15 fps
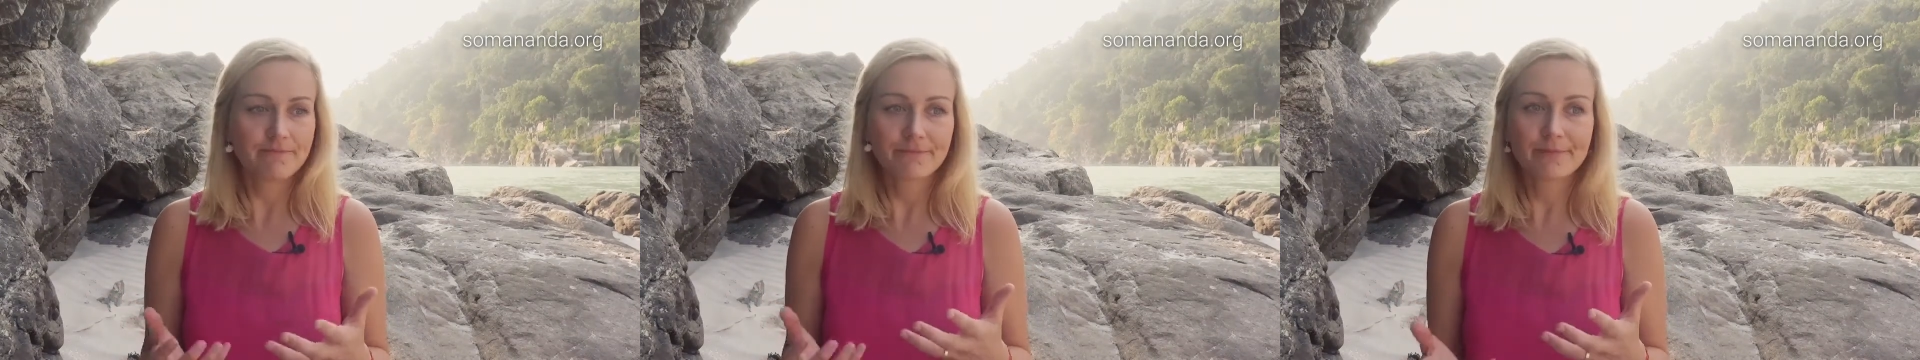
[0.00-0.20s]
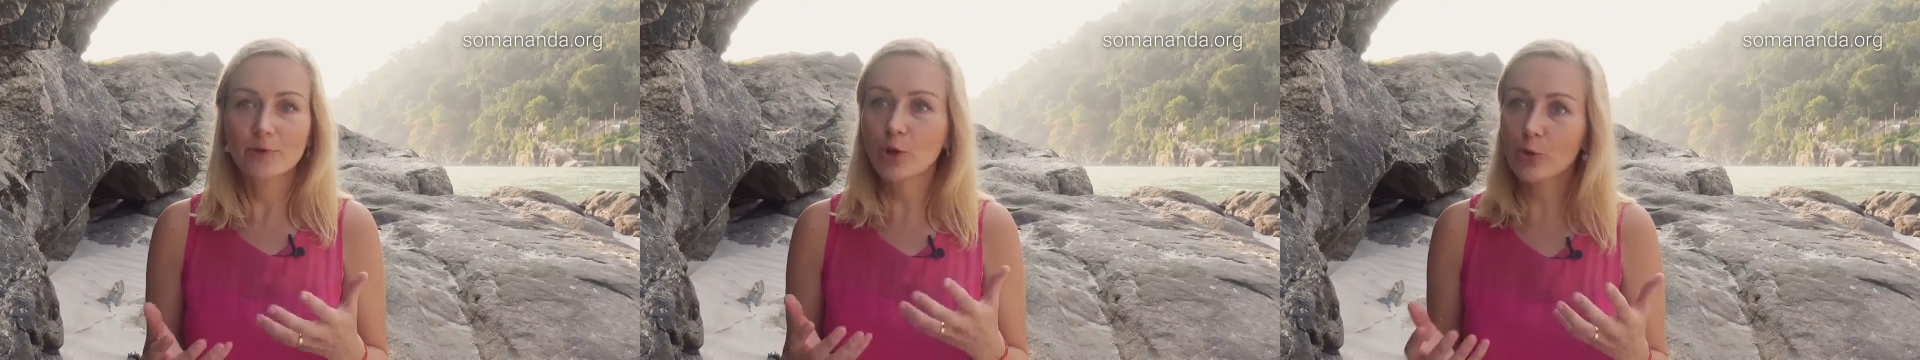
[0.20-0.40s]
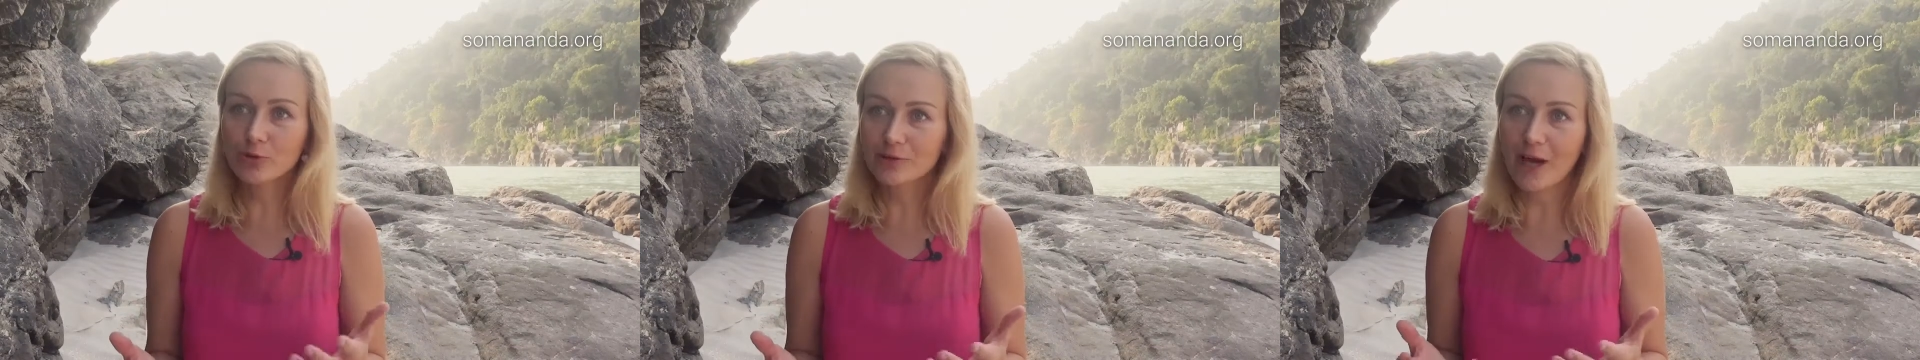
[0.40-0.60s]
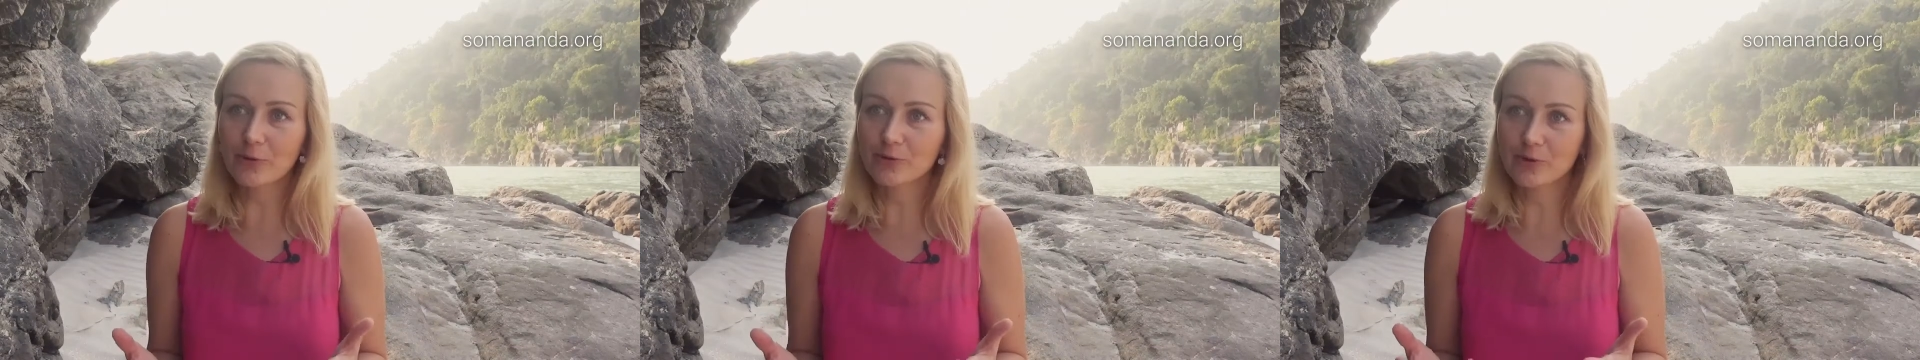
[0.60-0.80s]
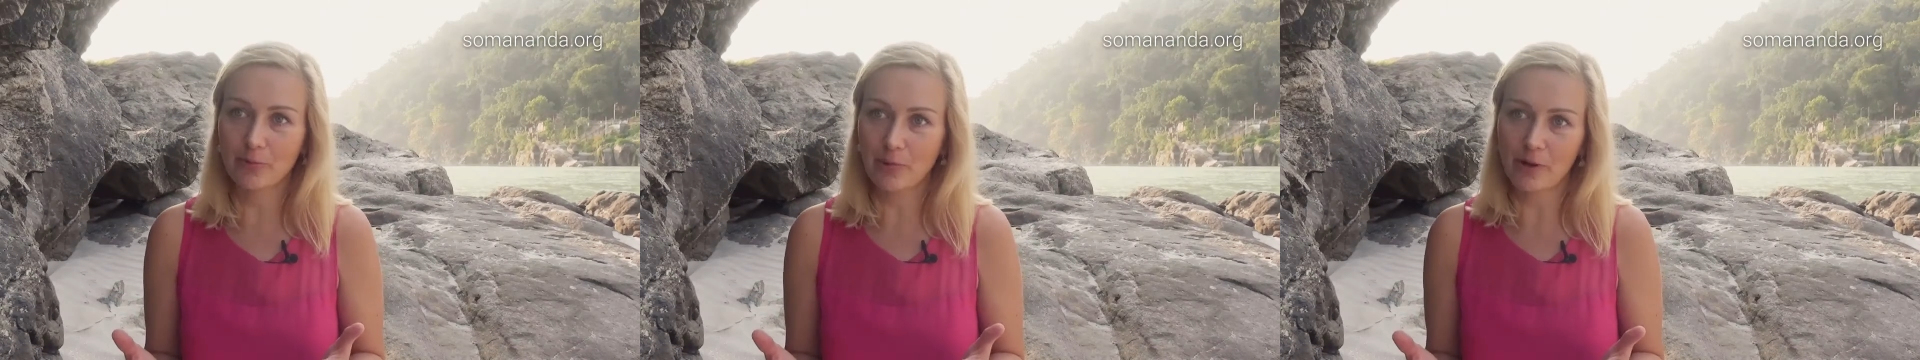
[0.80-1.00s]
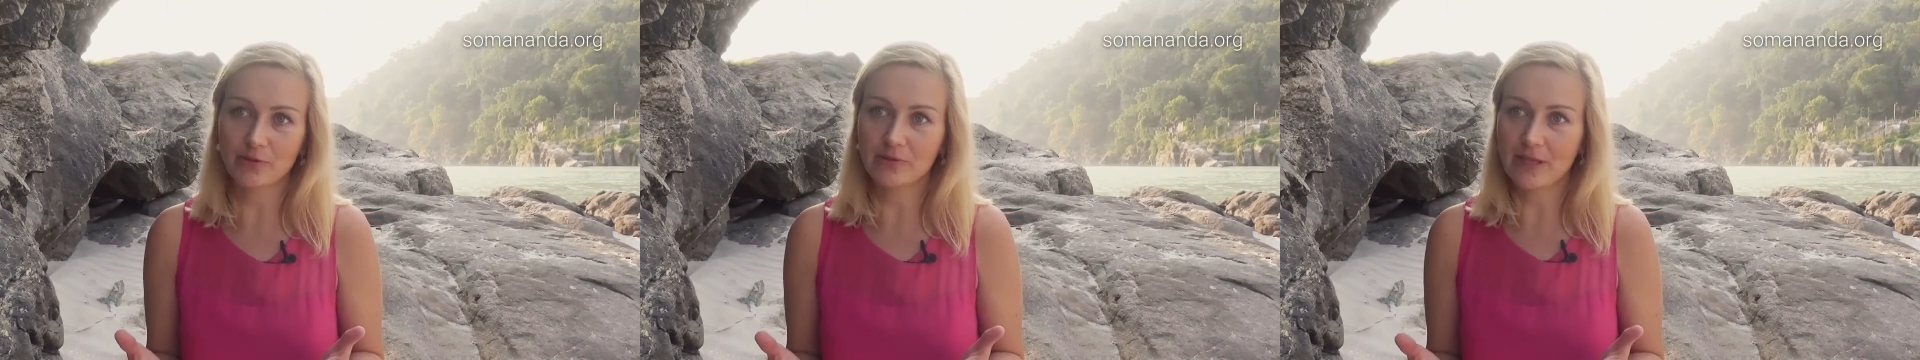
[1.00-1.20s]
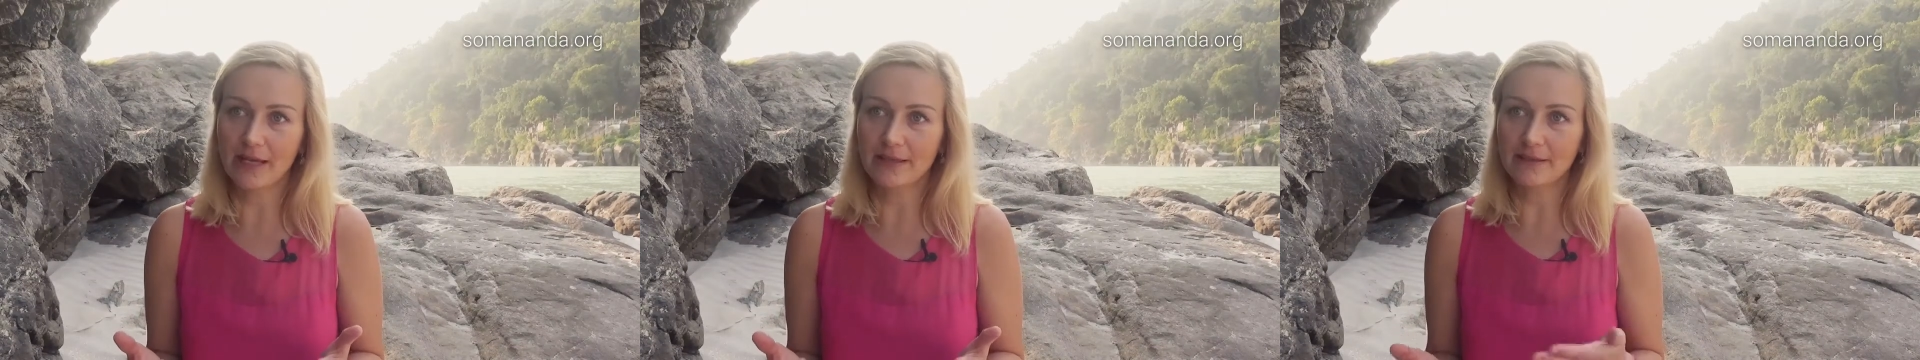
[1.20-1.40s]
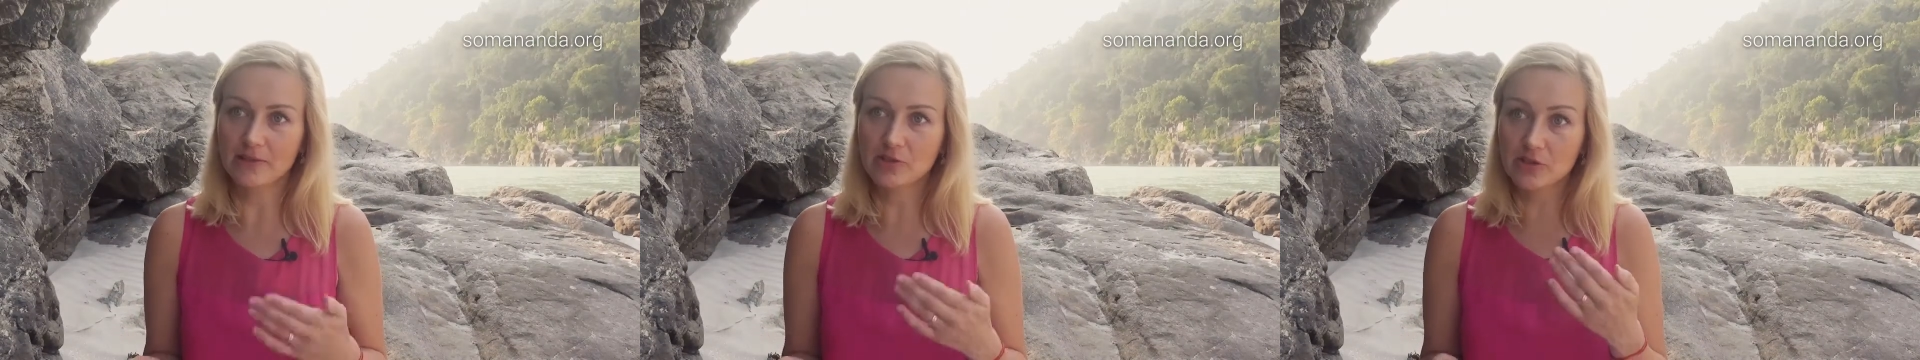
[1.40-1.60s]
no doubt about
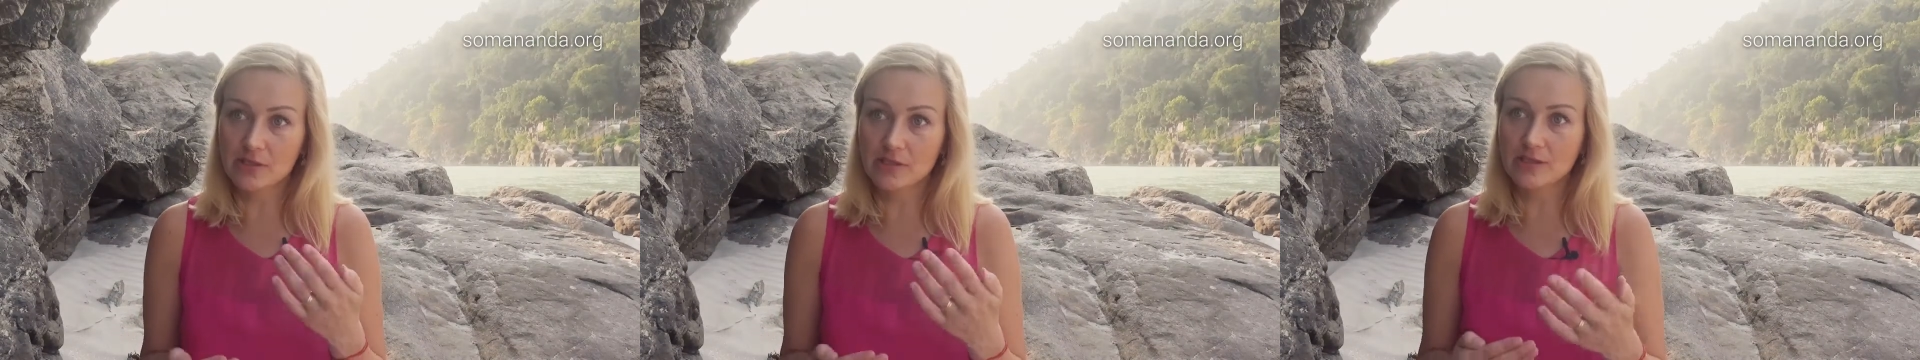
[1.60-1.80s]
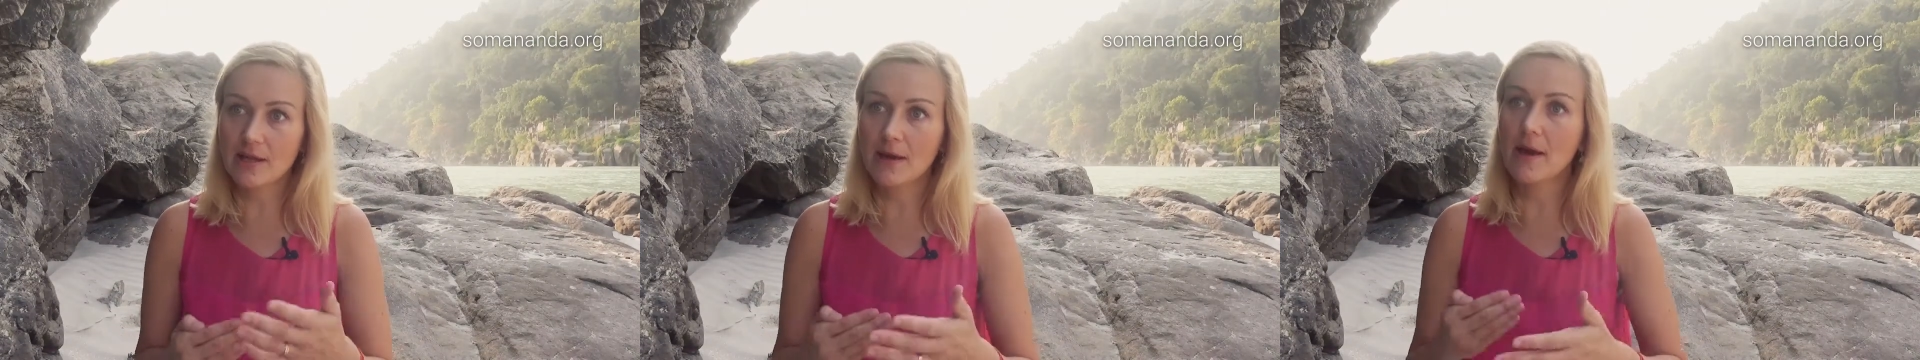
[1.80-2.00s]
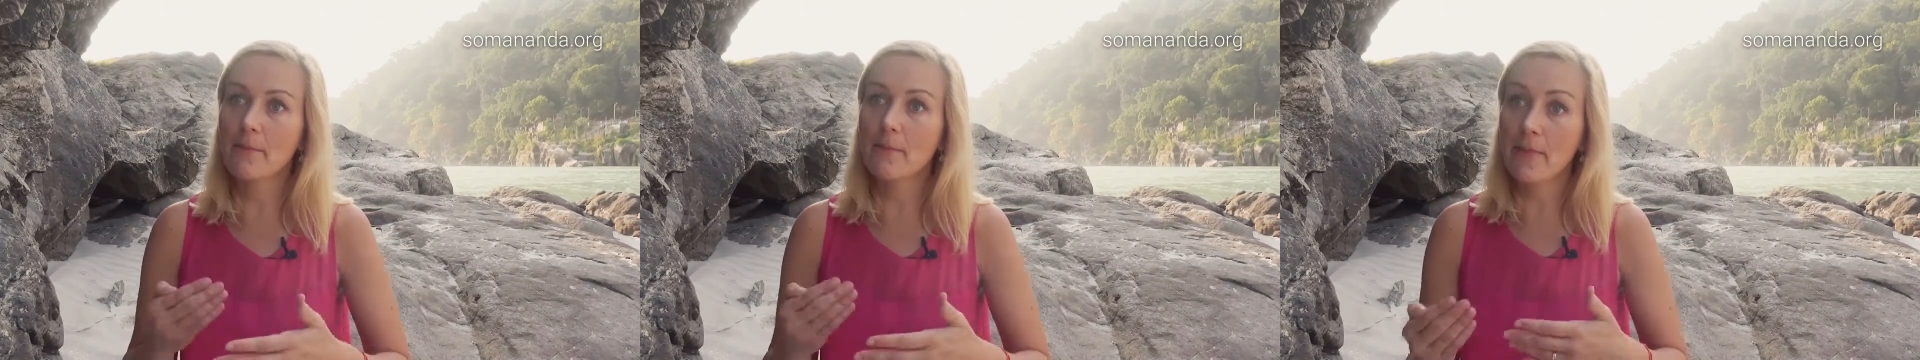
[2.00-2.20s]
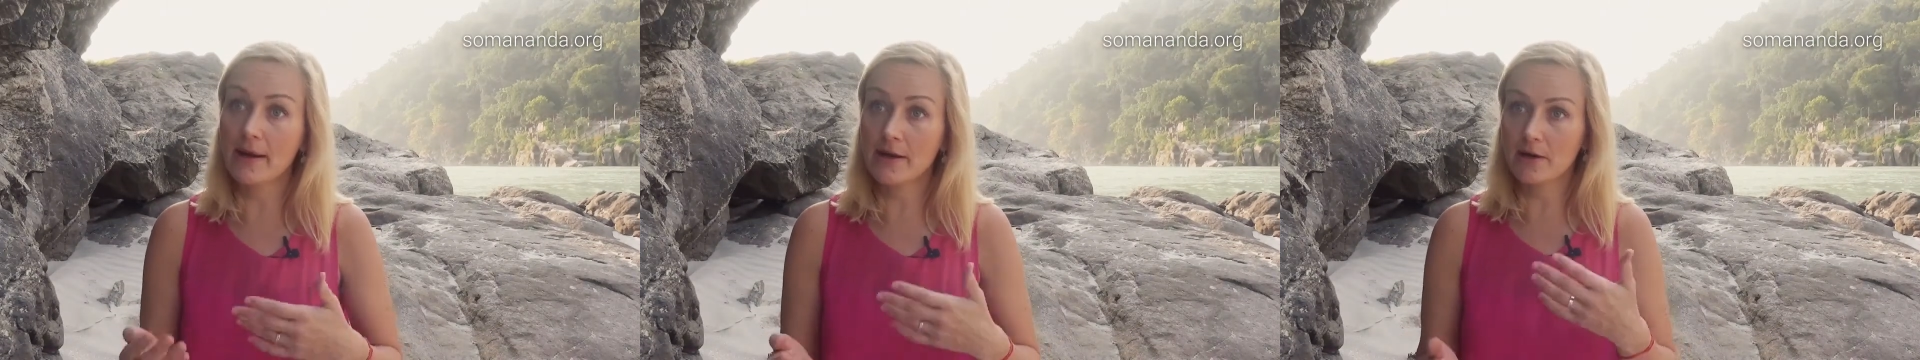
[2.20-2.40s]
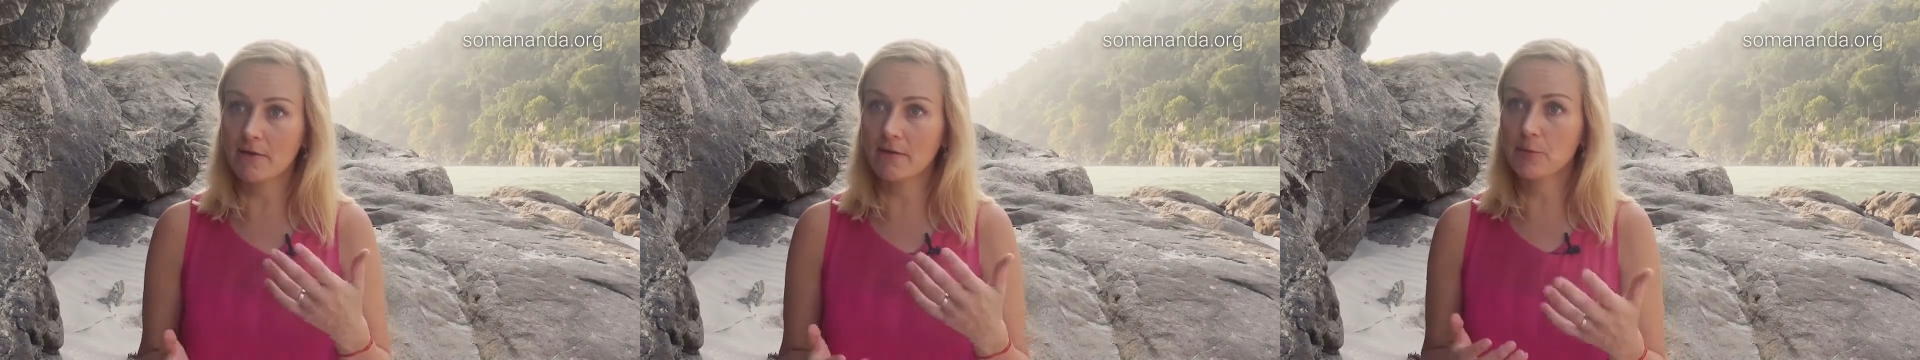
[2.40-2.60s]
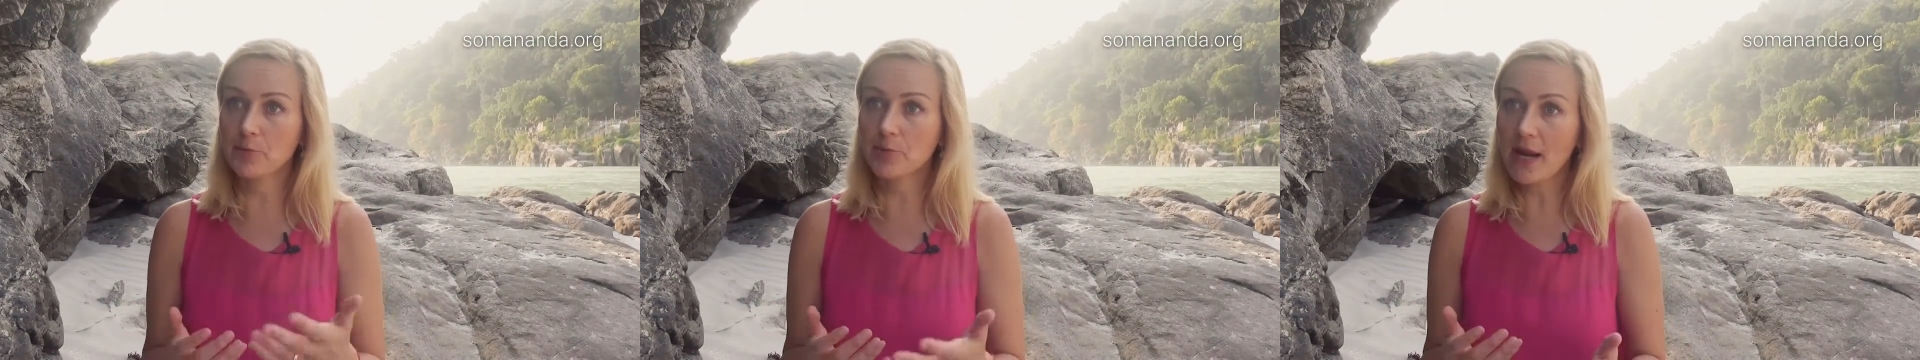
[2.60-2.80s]
that. It's just a matter of